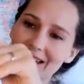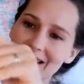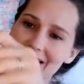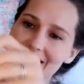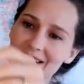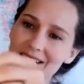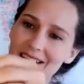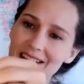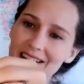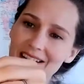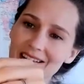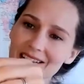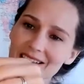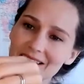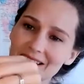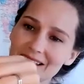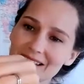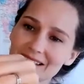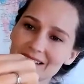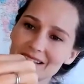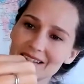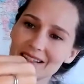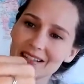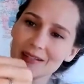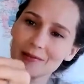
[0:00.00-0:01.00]
until it
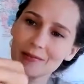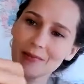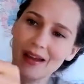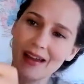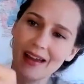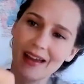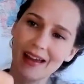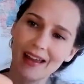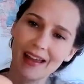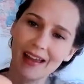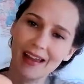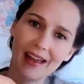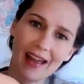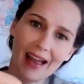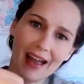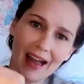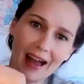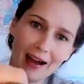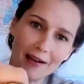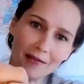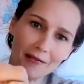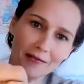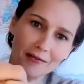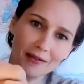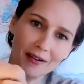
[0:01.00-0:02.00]
gets to my
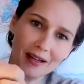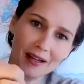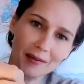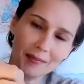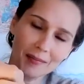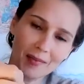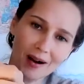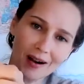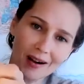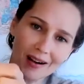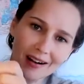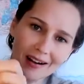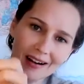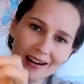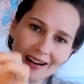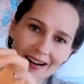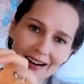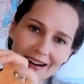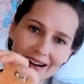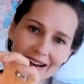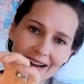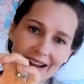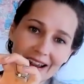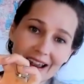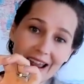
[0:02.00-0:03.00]
halfway mark.
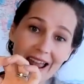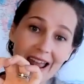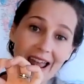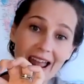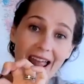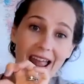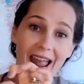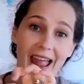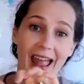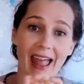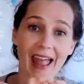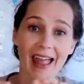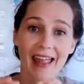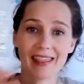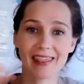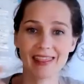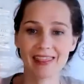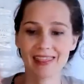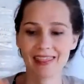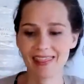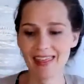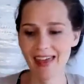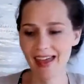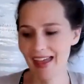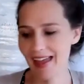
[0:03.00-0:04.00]

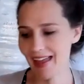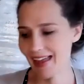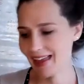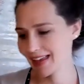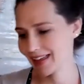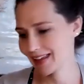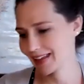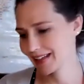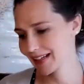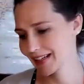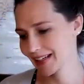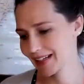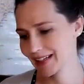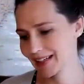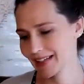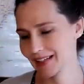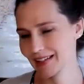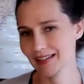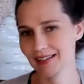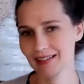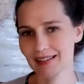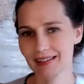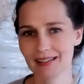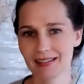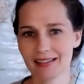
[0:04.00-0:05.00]
And then
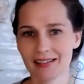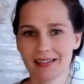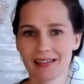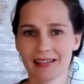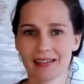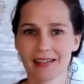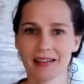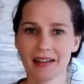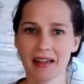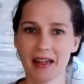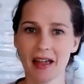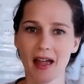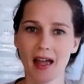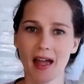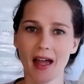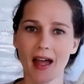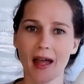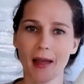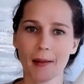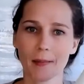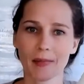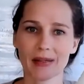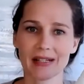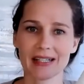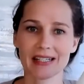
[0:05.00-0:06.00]

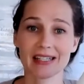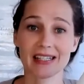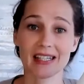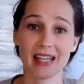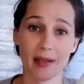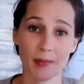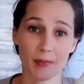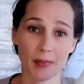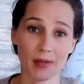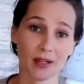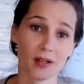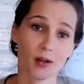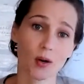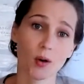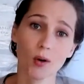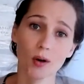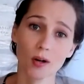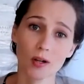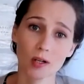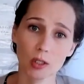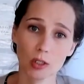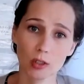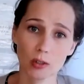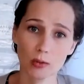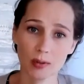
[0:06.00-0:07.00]
I'm going to tape it or
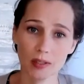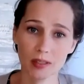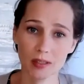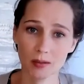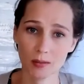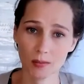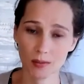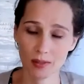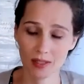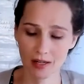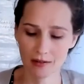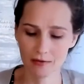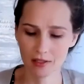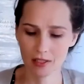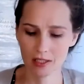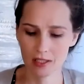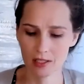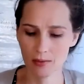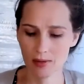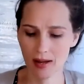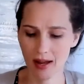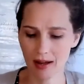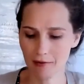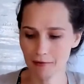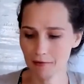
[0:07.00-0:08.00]
glue it, whatever
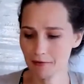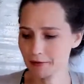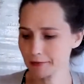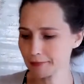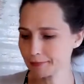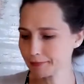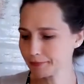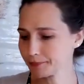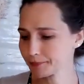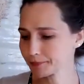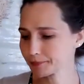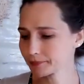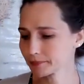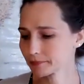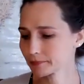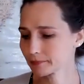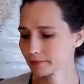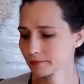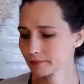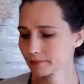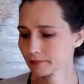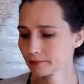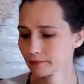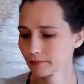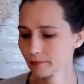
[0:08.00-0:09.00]
you have.
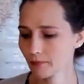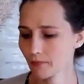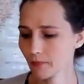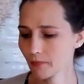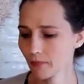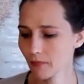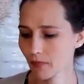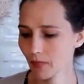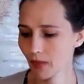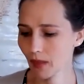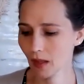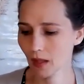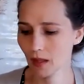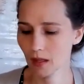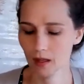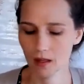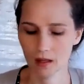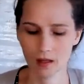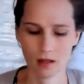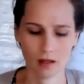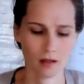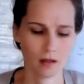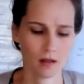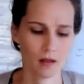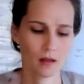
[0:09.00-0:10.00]

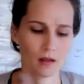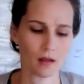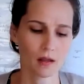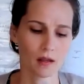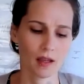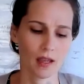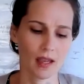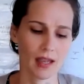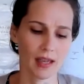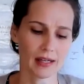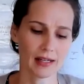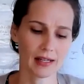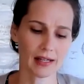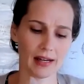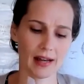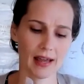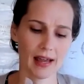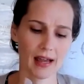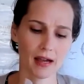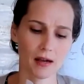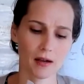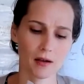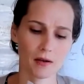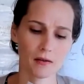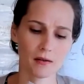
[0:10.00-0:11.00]
Okay,
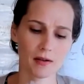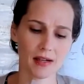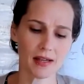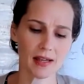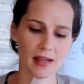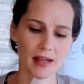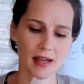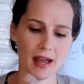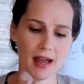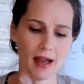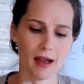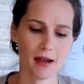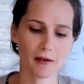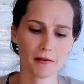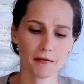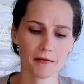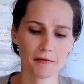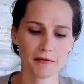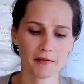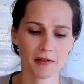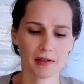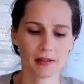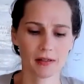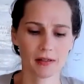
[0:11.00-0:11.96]
now I have